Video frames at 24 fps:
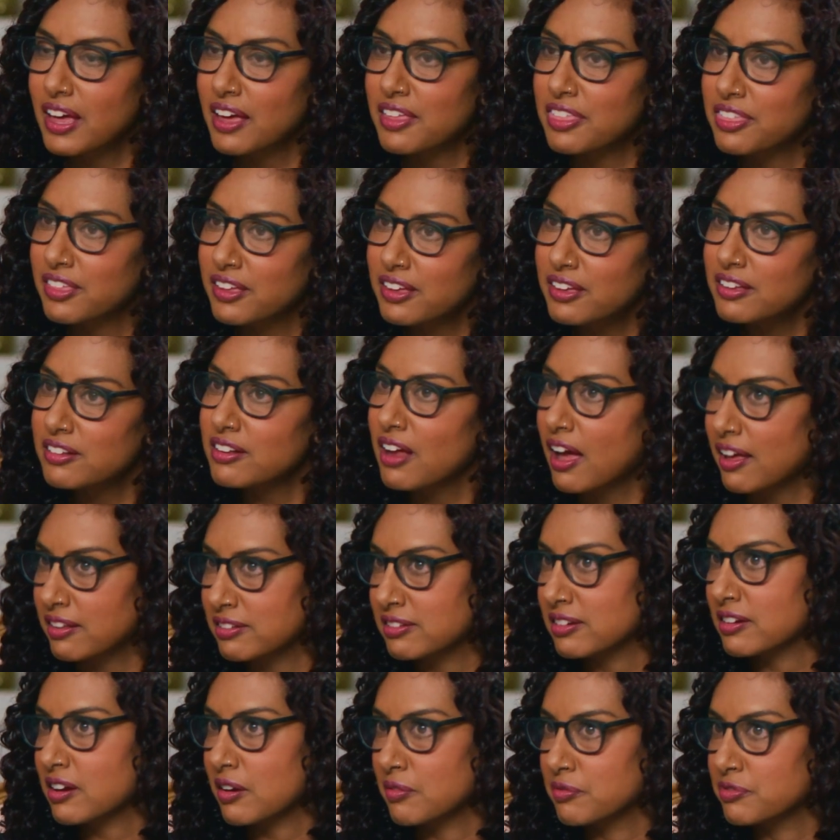I think it has
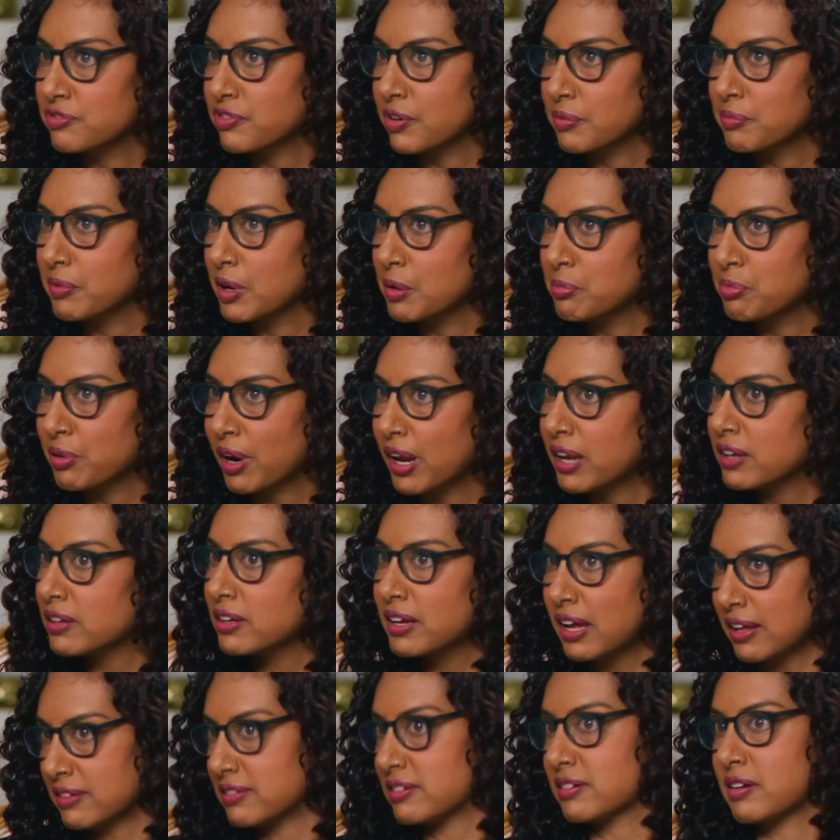to come from your
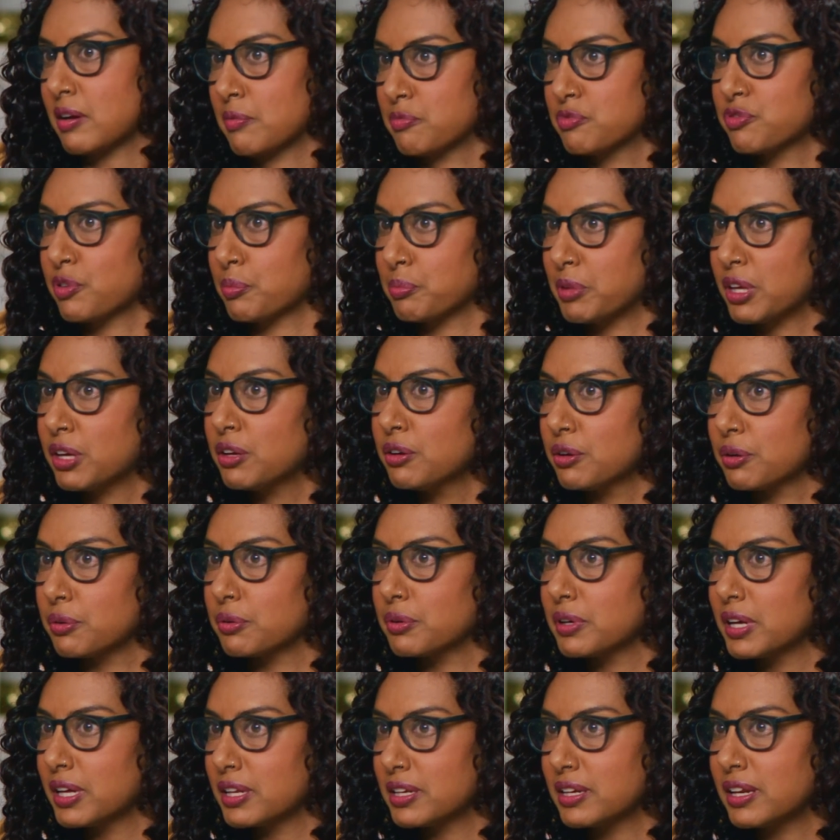branding. Has to come from
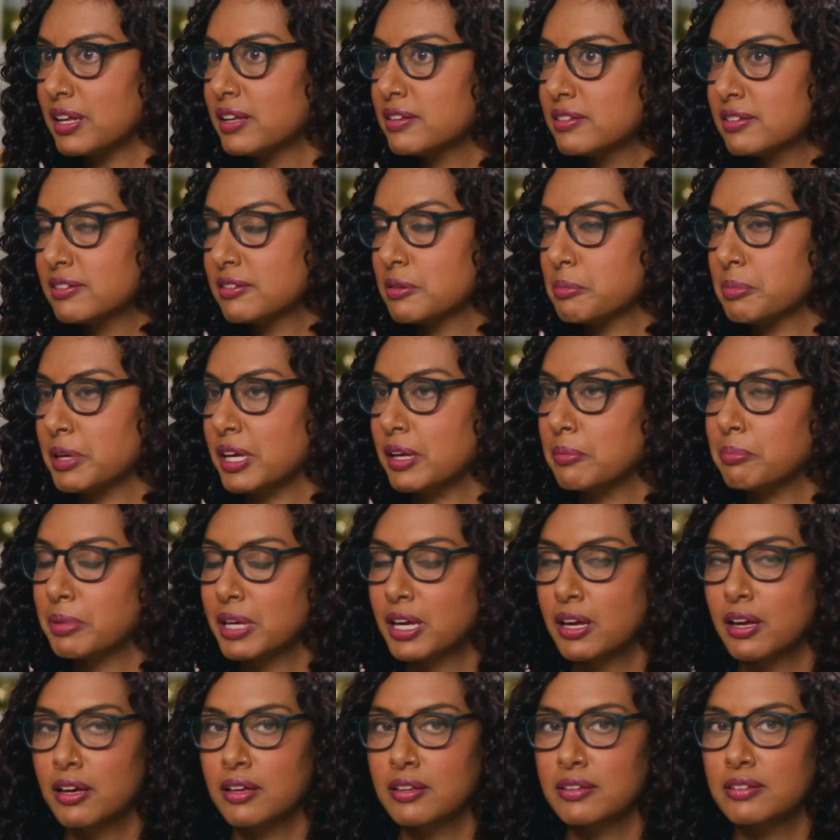you. It needs to be,
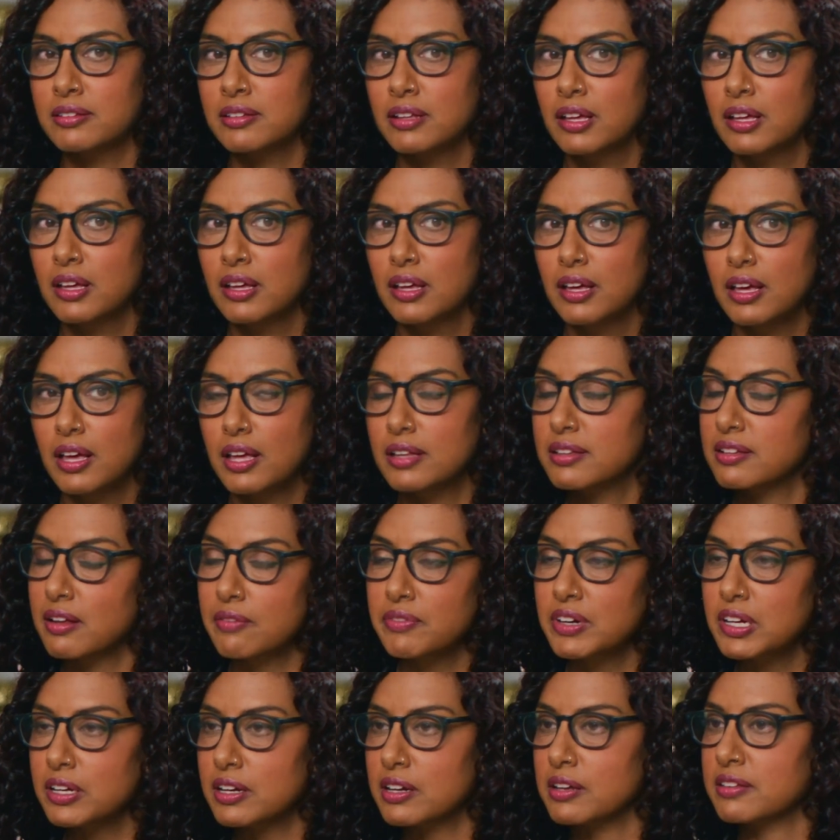because it's
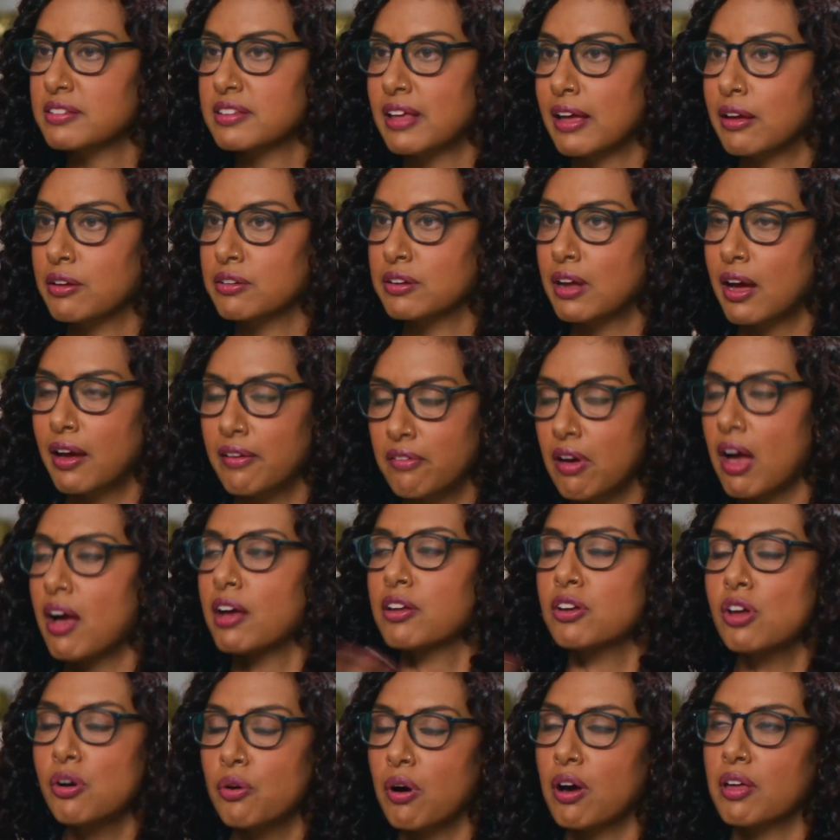never going to sound... I
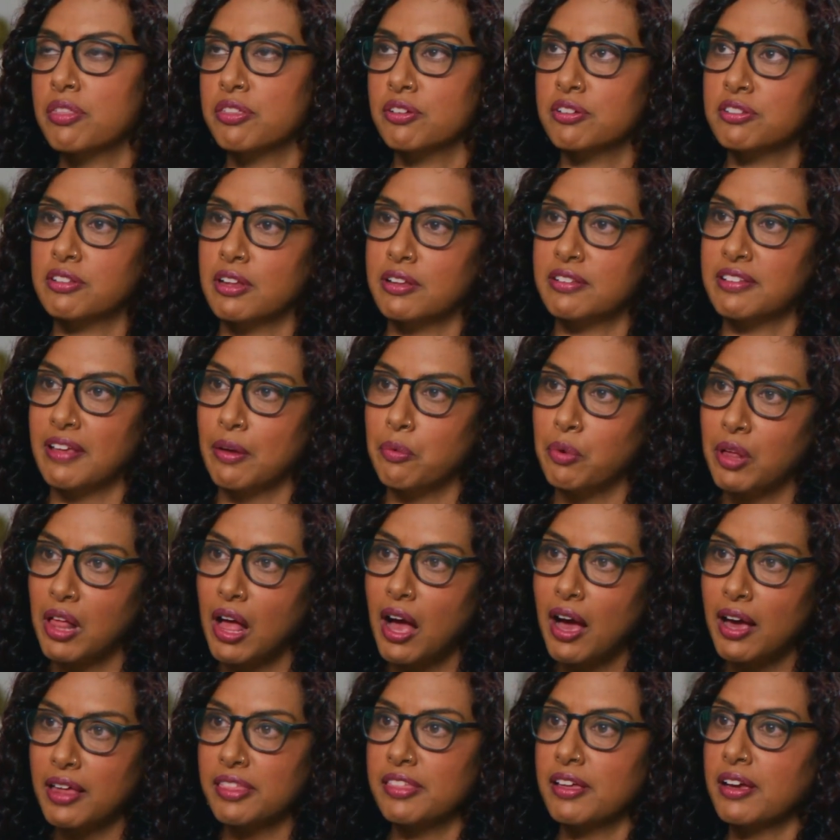know authors that say, well,
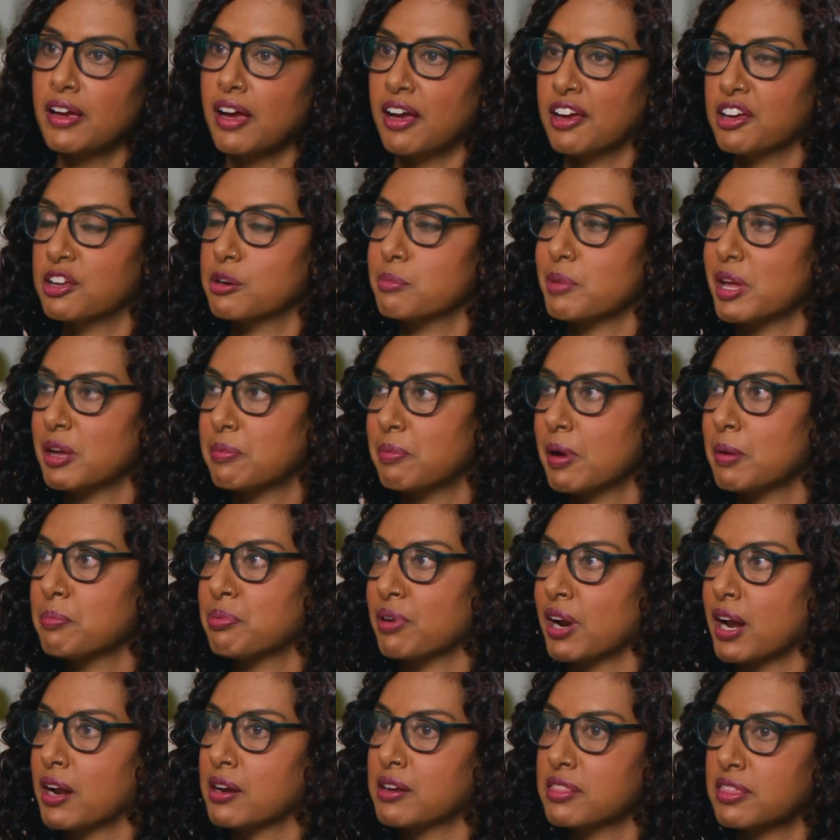I think I'm going to make my
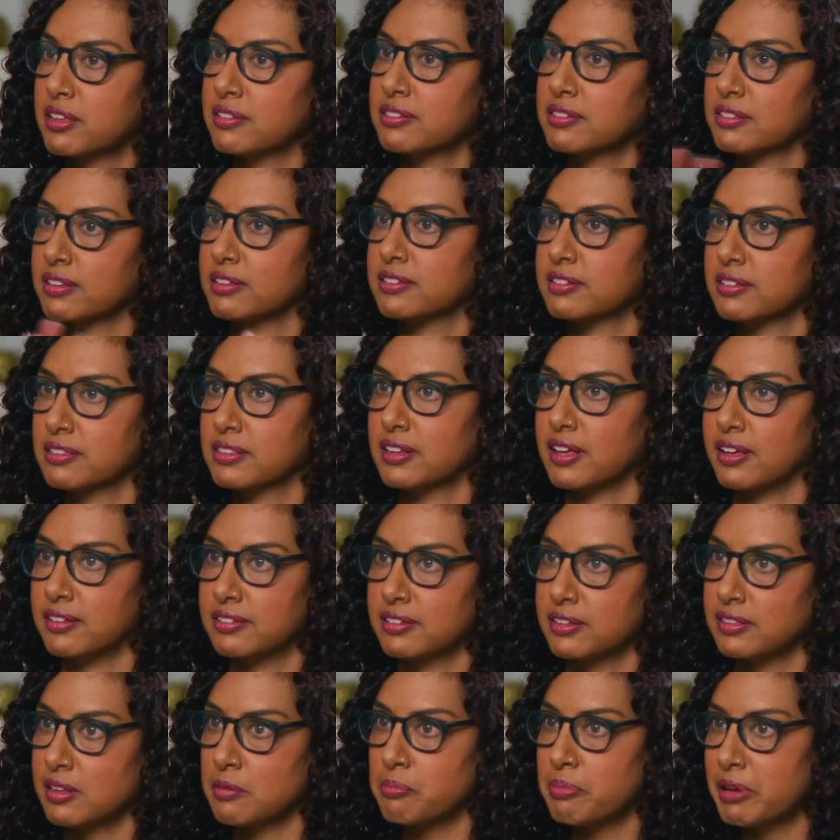brand this, this, and this.
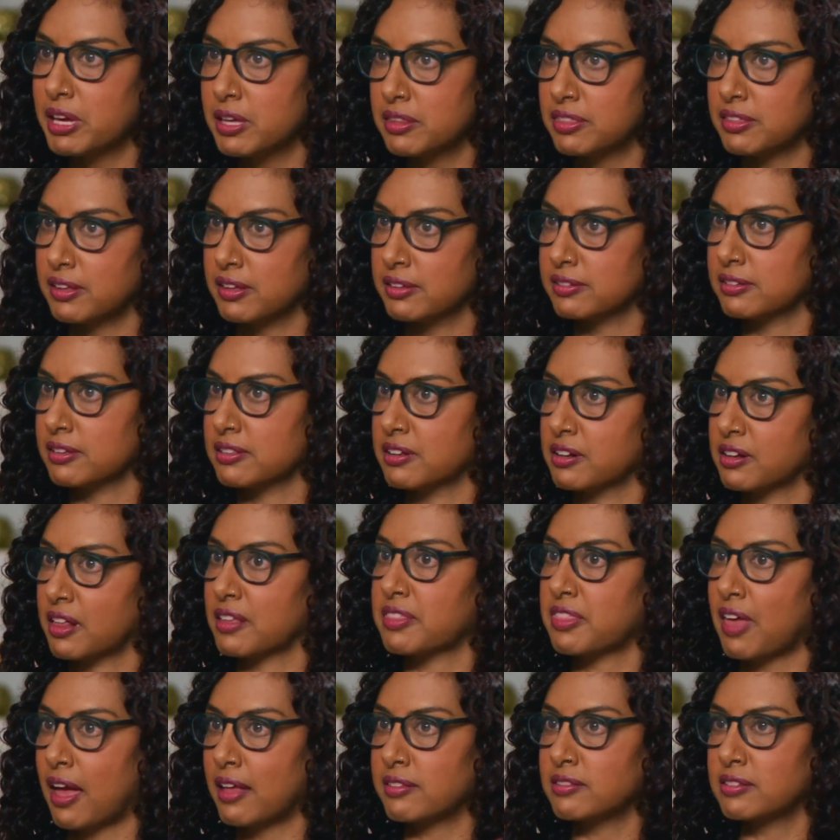And they pick things, and they're
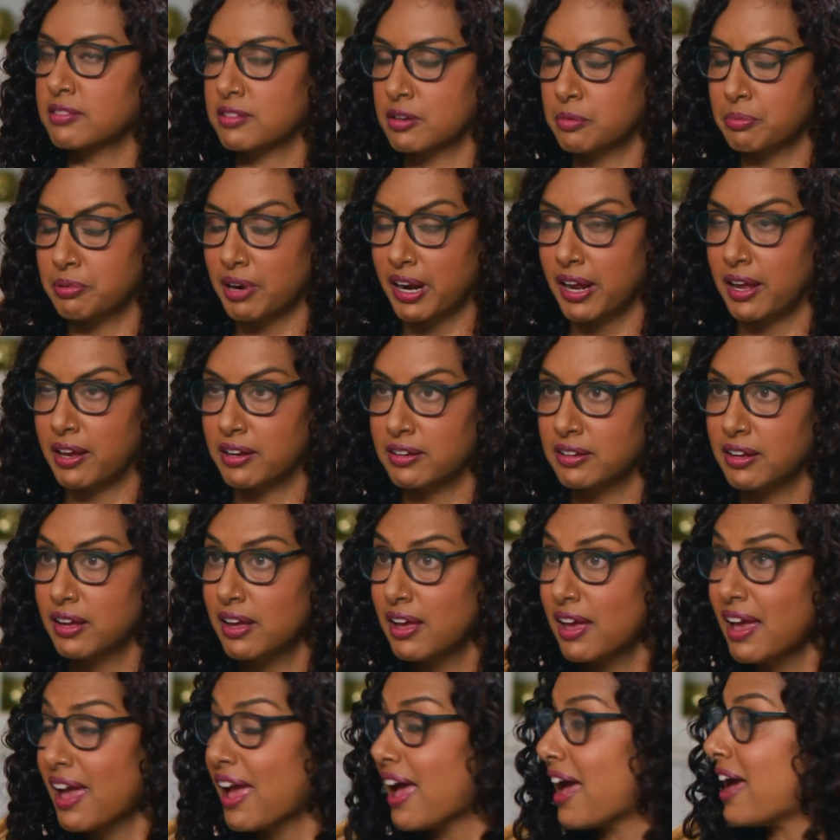like, that's their brand.
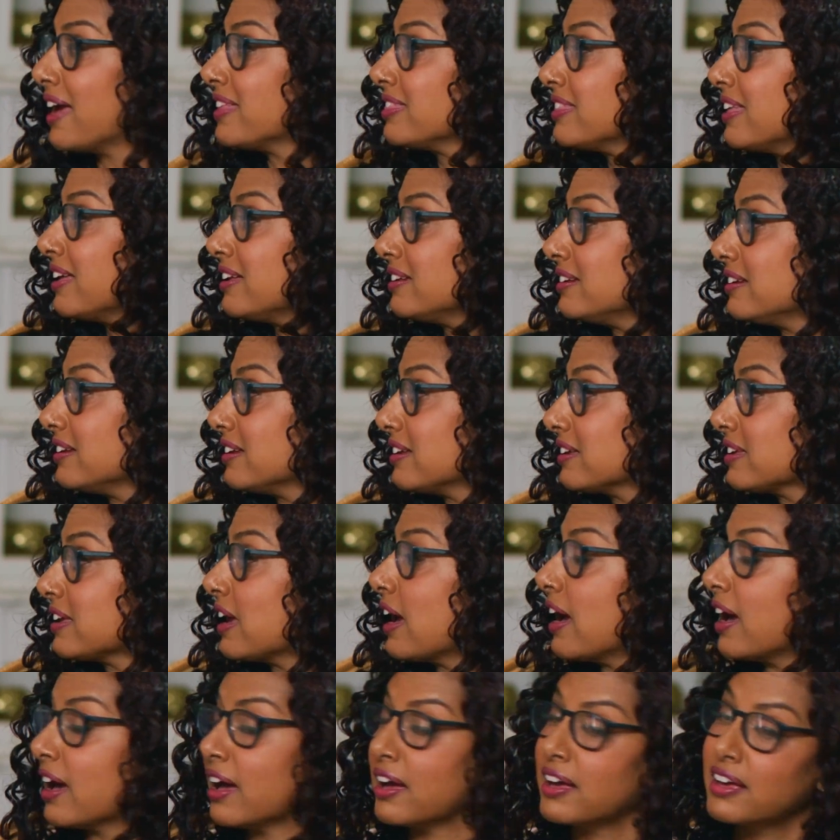These are the buzzwords.
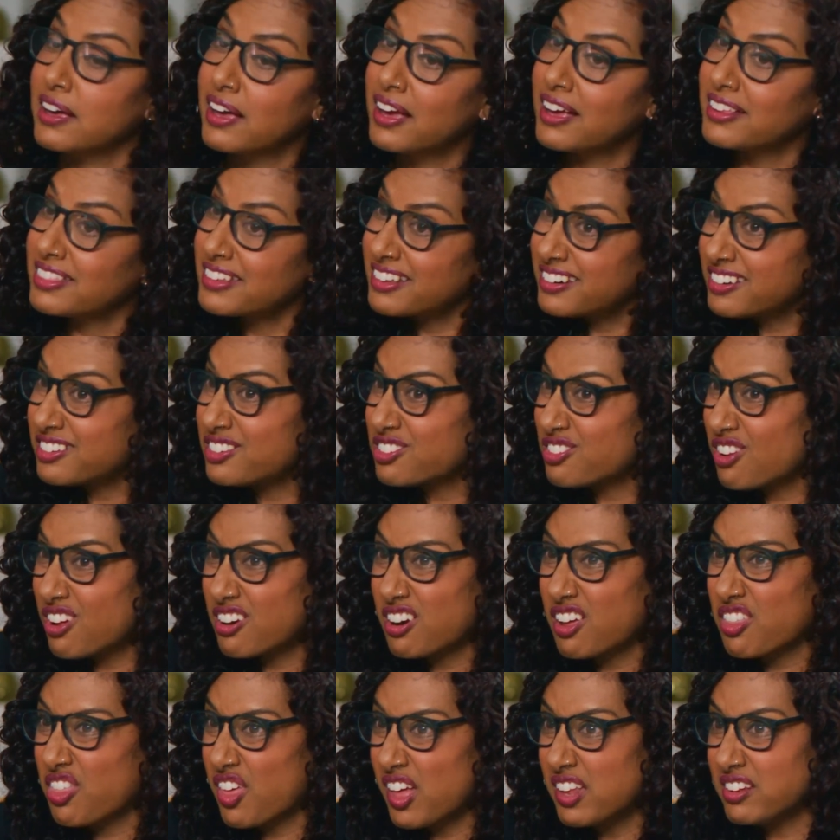And then it's not
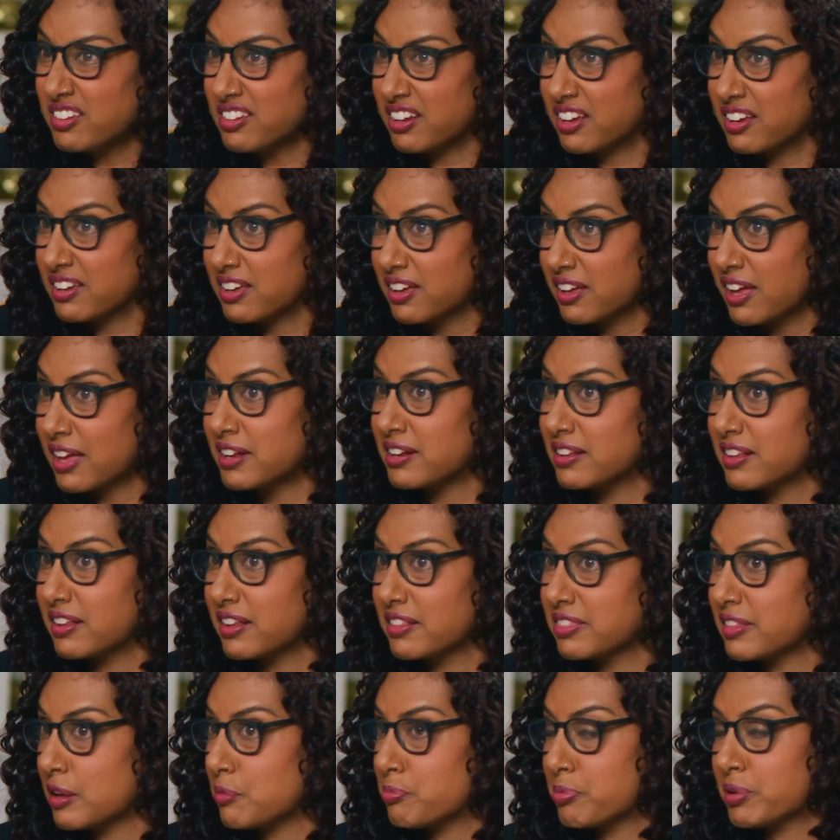authentic. And
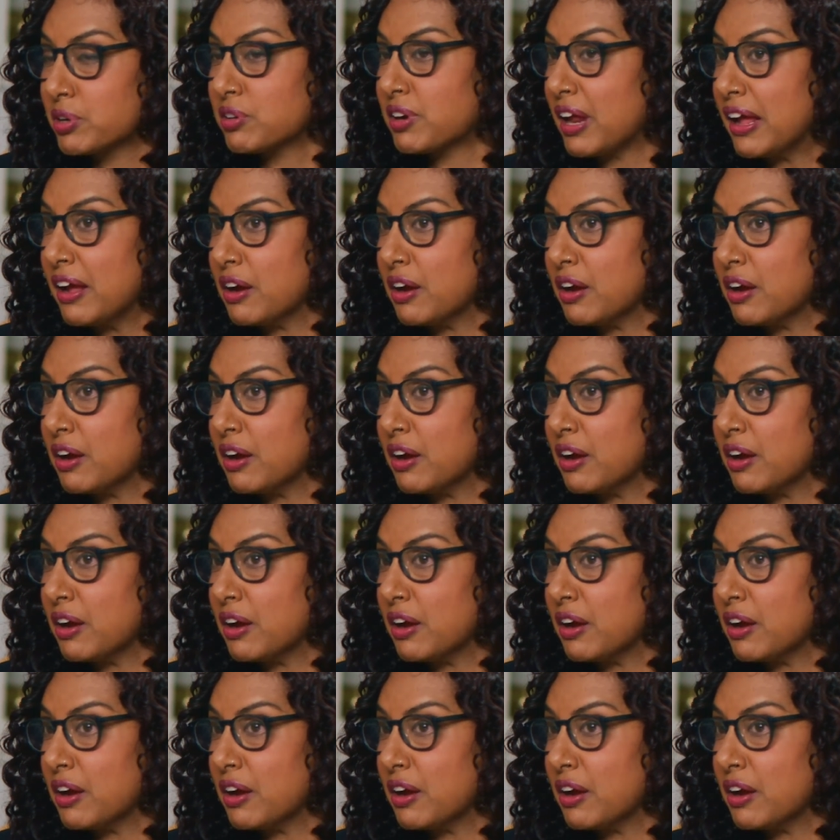they burn